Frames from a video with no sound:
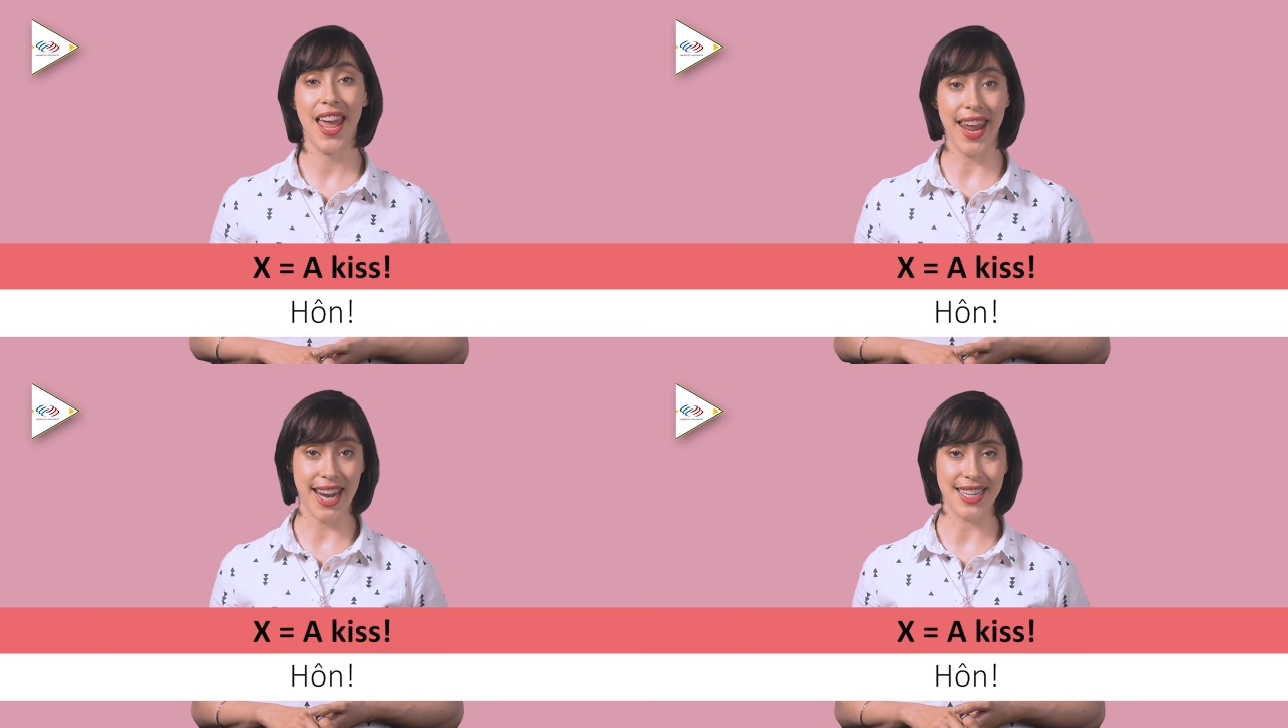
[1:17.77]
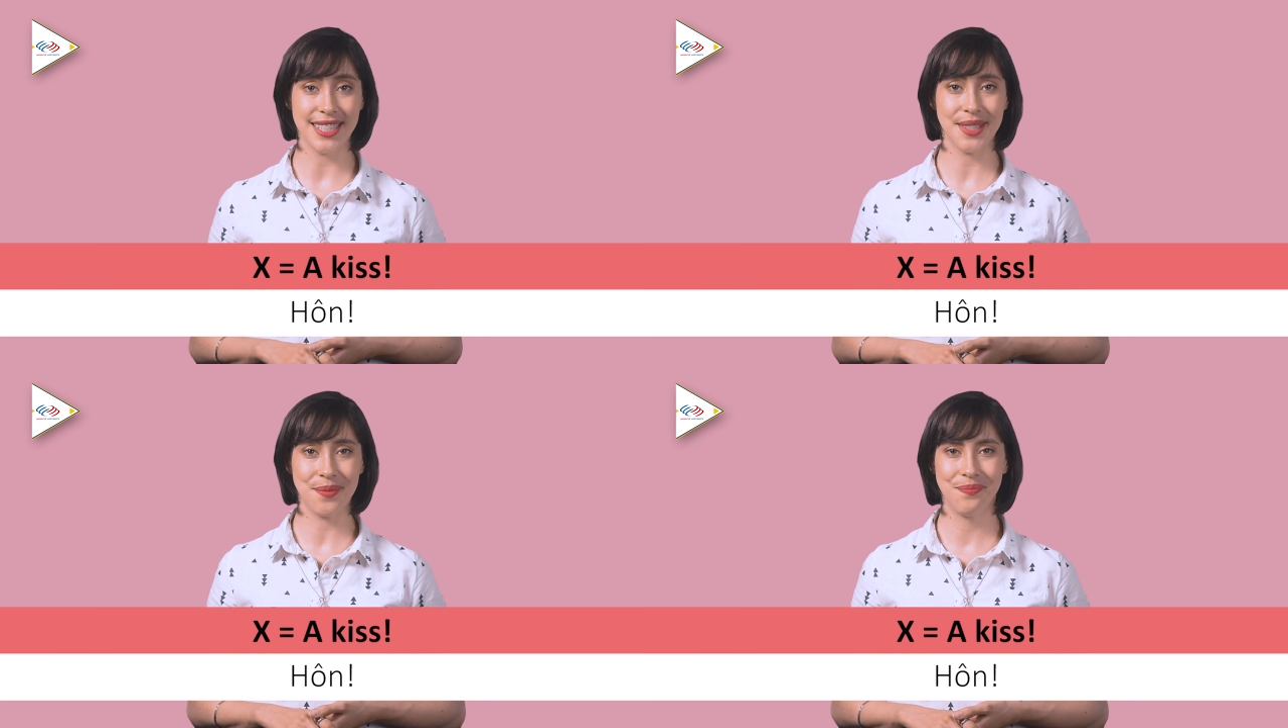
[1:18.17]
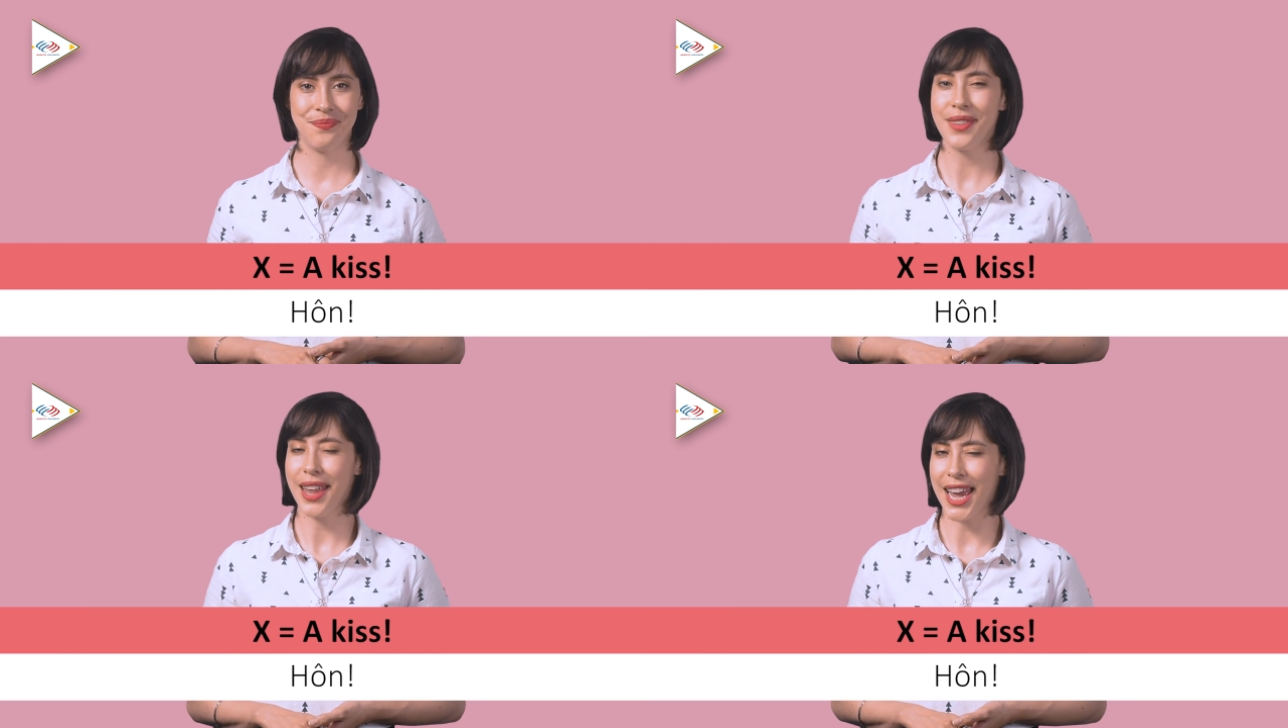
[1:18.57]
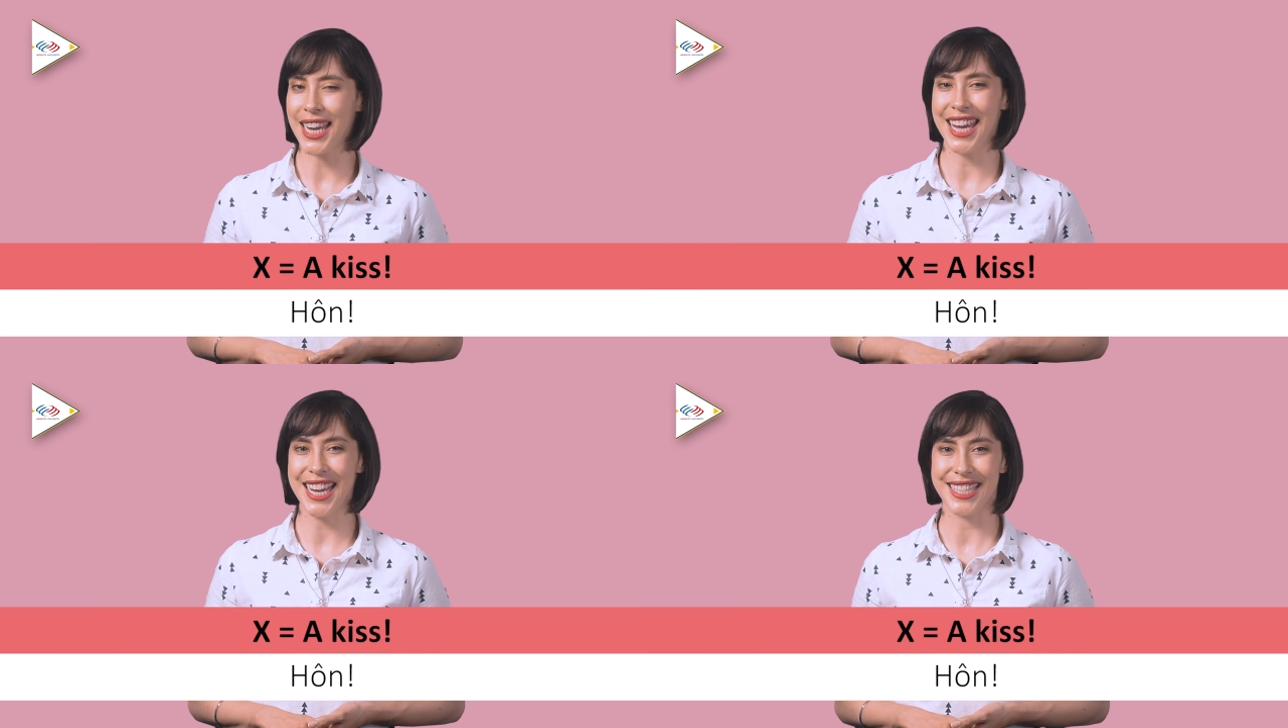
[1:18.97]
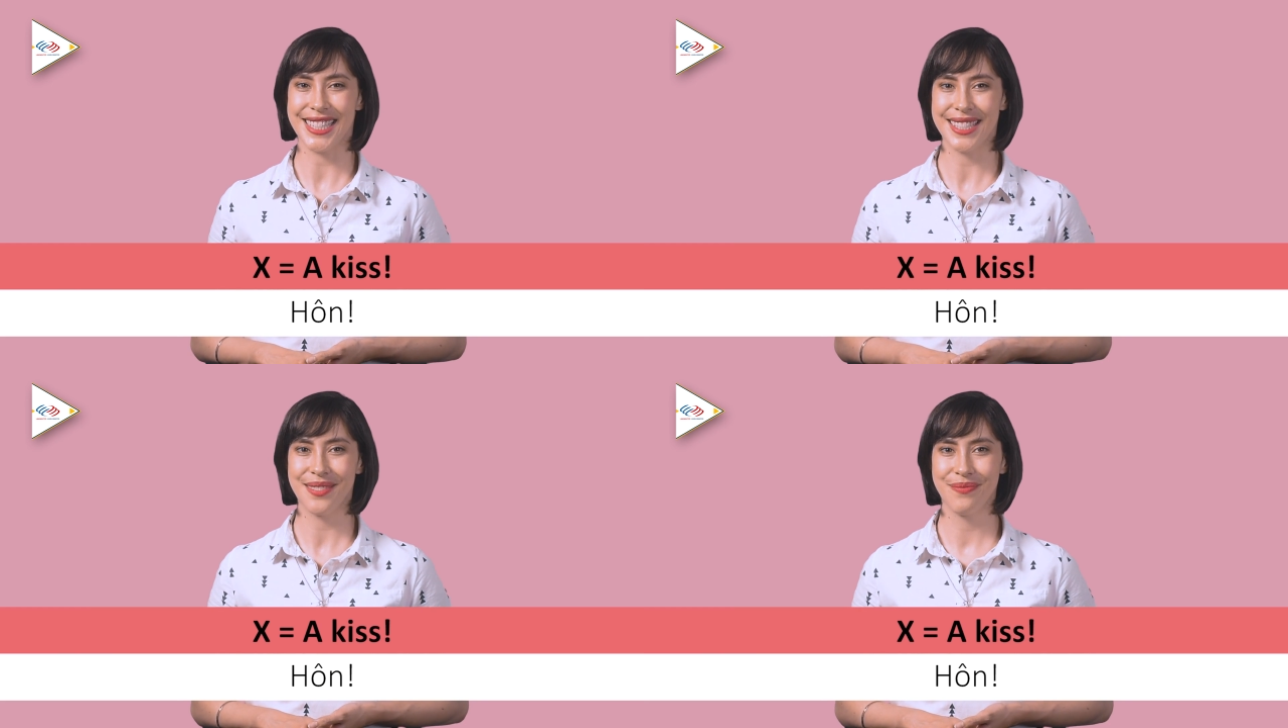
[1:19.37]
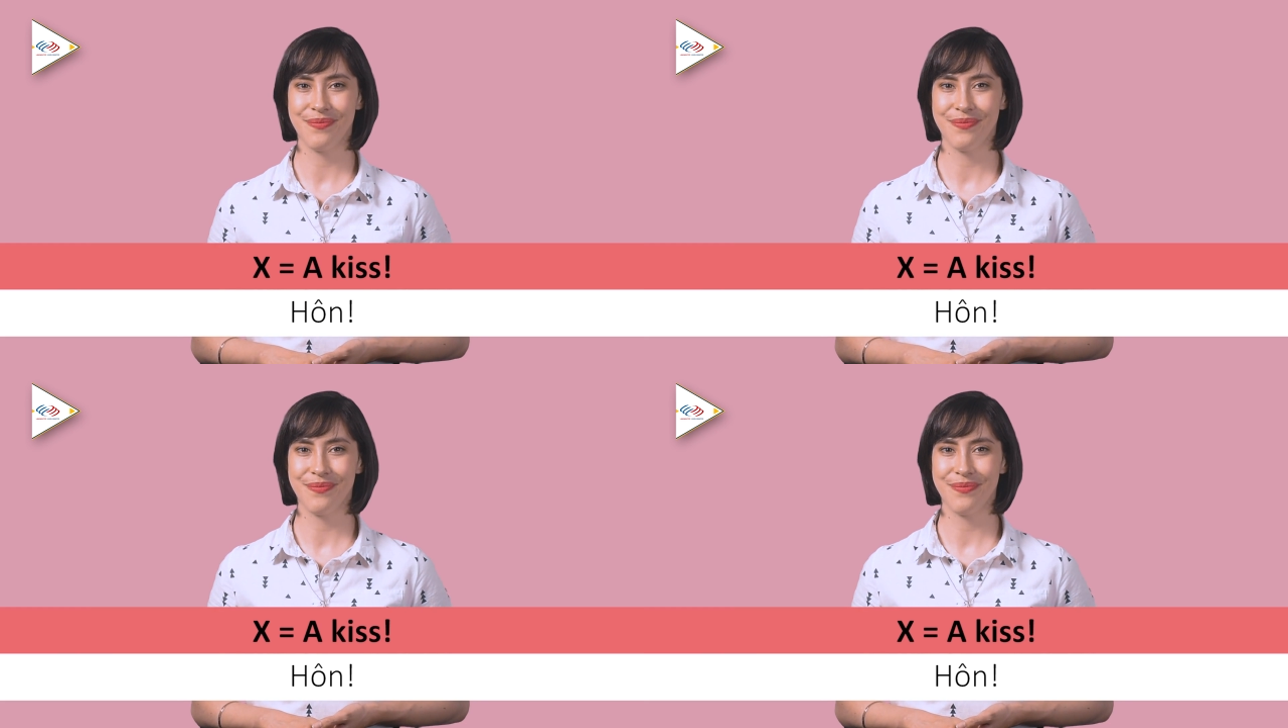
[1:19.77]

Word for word: X, a kiss.